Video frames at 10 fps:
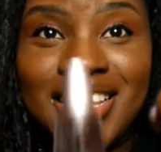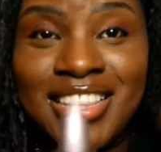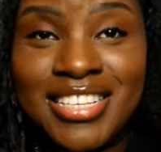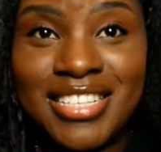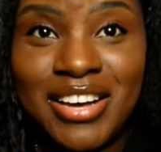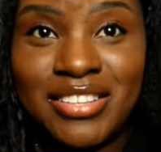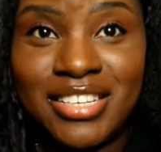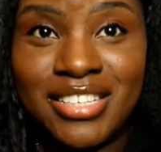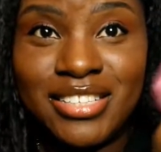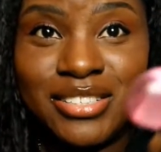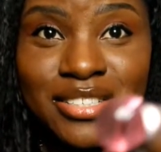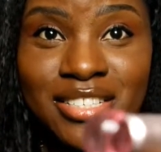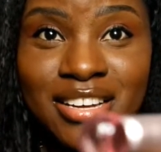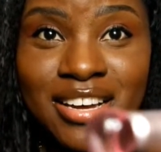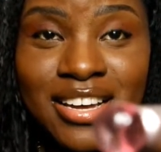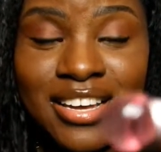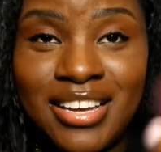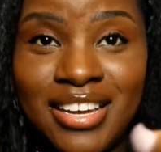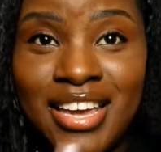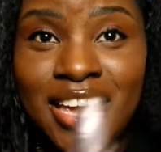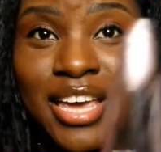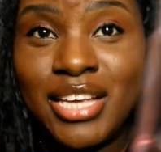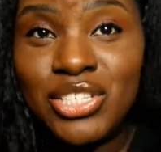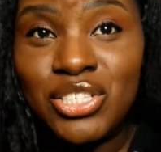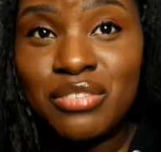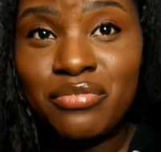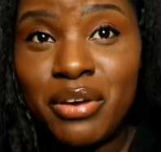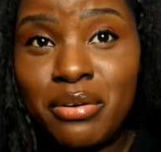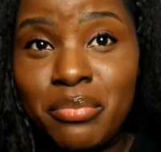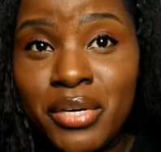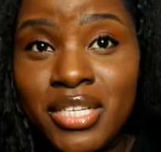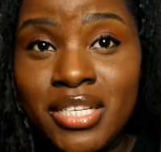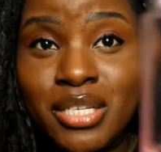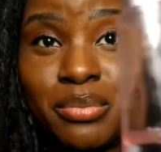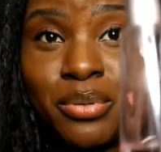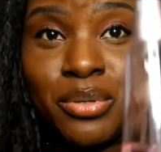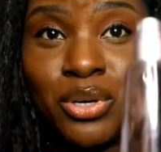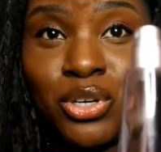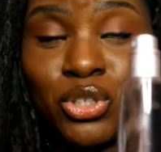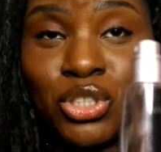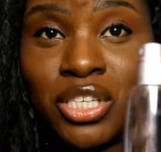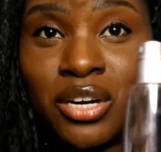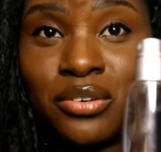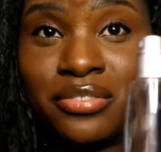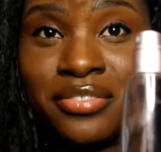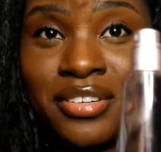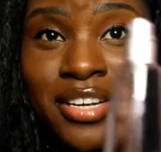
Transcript: That's how the lid looks like. It's just very pretty to put on your shelf